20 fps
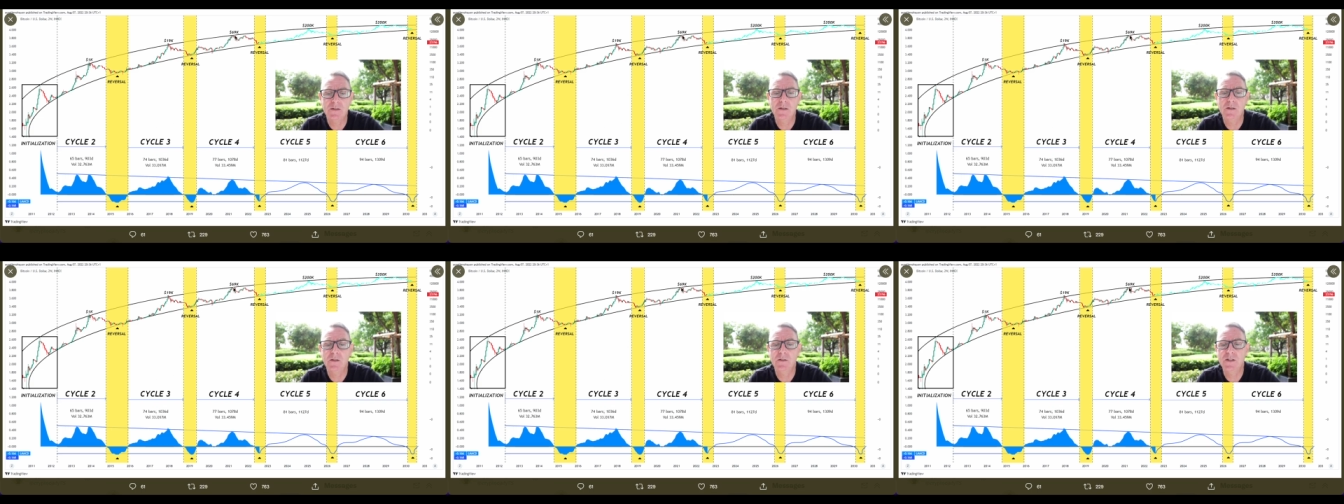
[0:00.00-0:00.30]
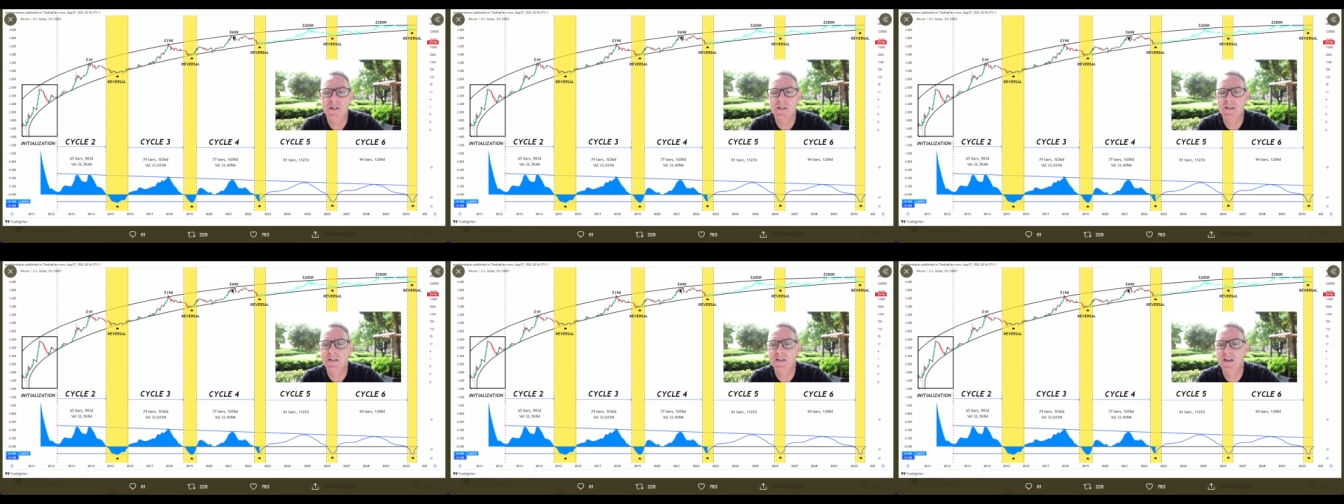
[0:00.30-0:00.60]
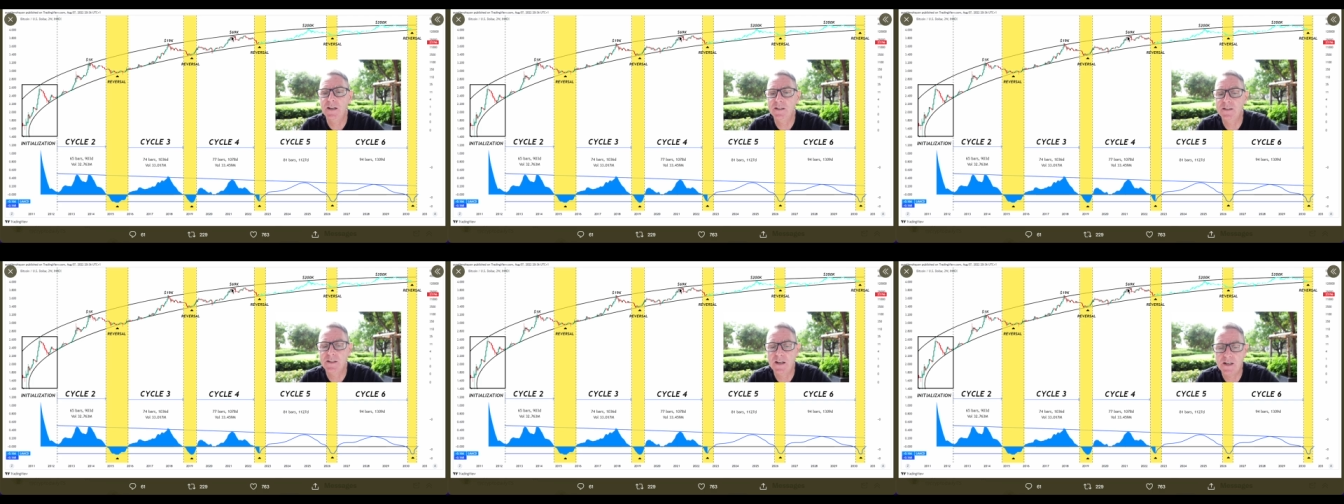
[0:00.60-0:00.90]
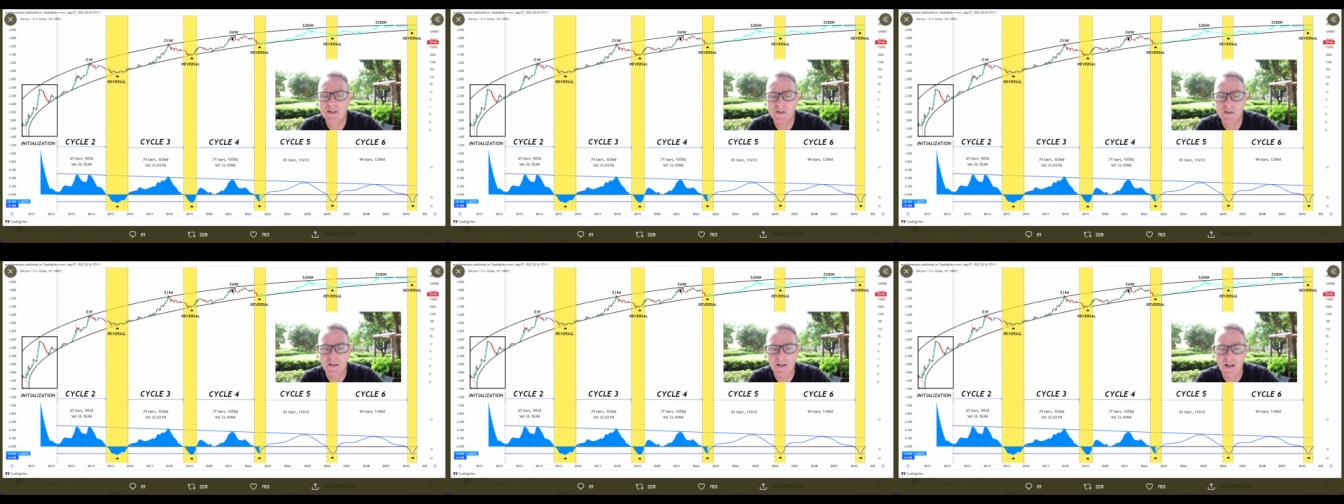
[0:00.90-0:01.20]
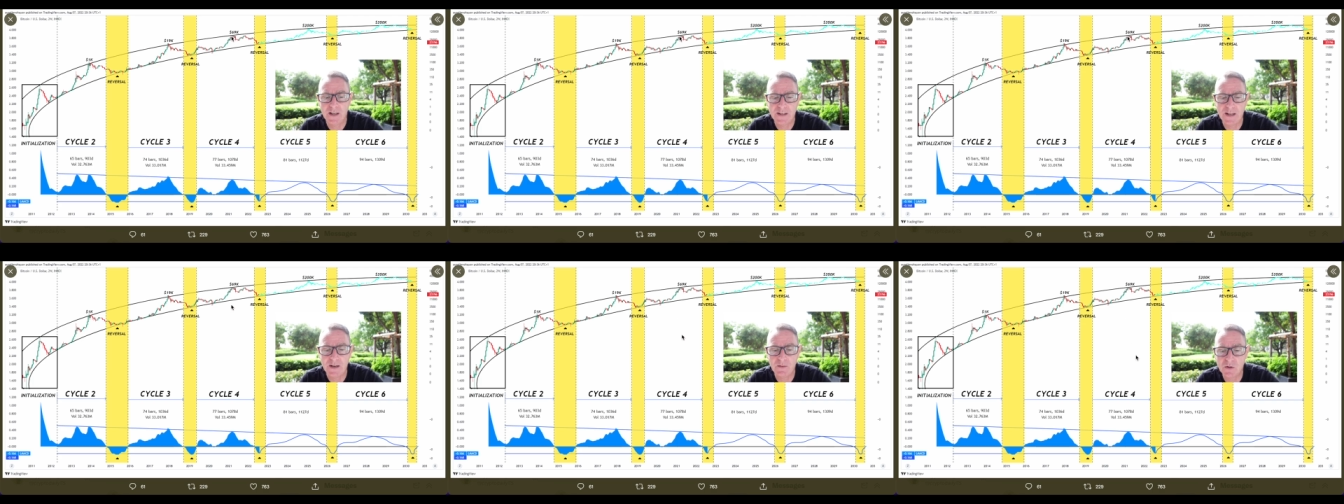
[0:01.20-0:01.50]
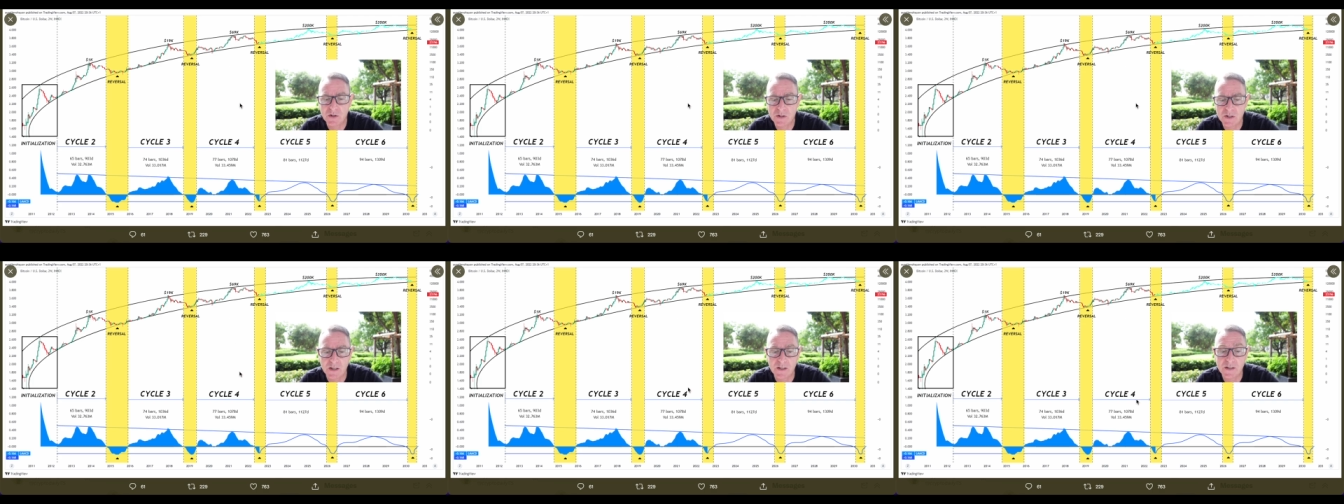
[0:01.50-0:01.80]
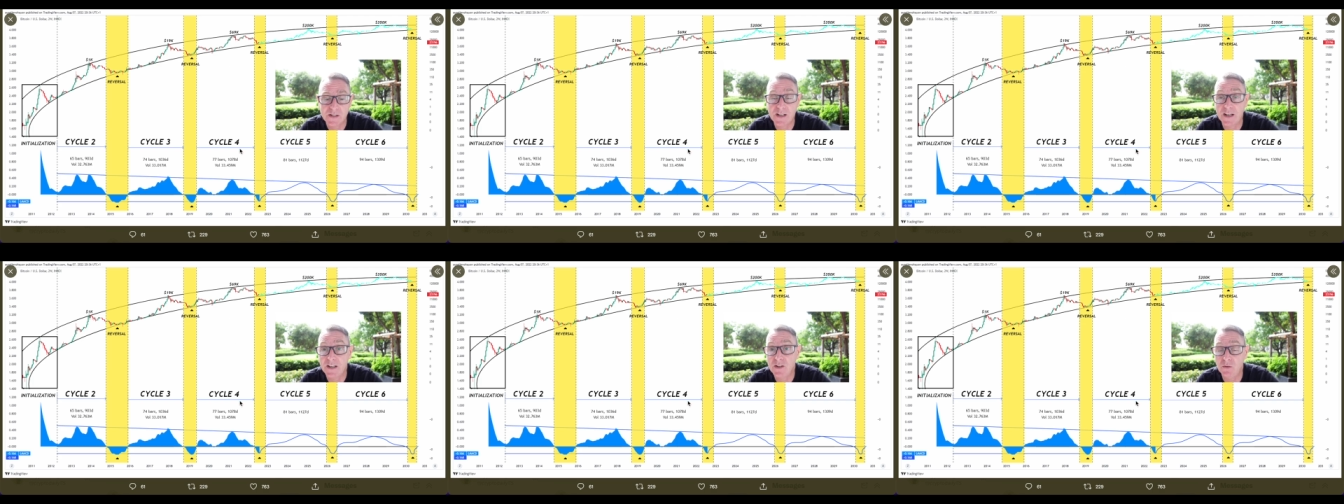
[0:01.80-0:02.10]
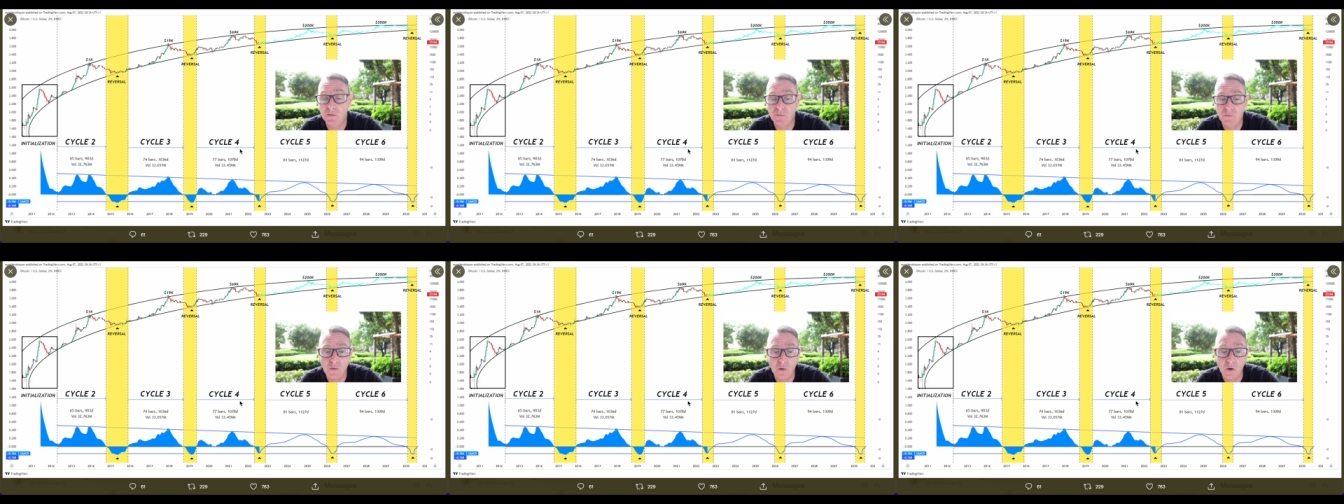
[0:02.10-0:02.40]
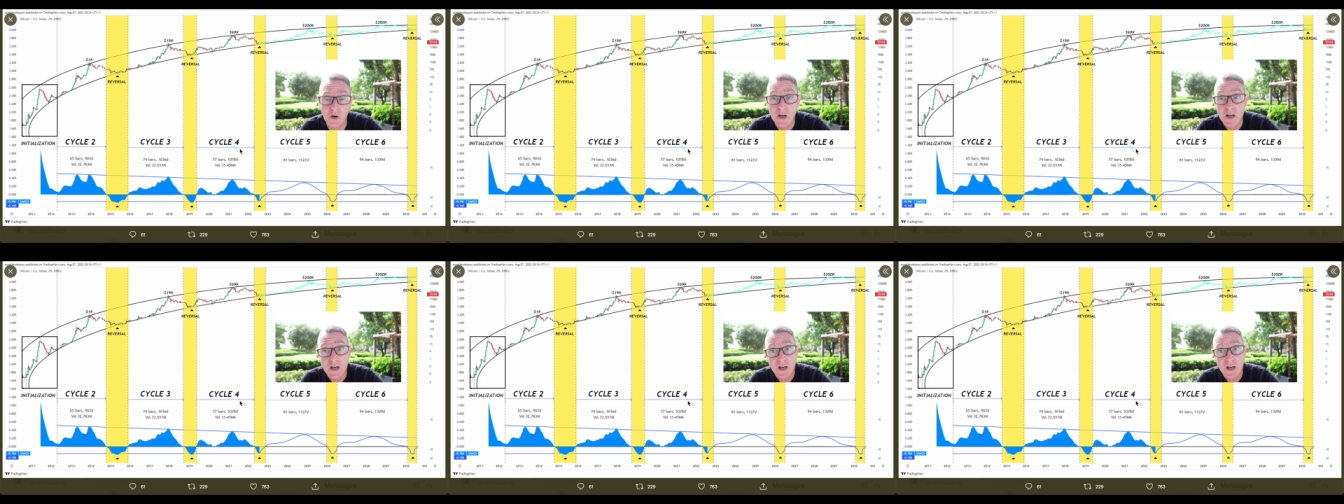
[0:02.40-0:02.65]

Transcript: to 69,000, and that was cycle four.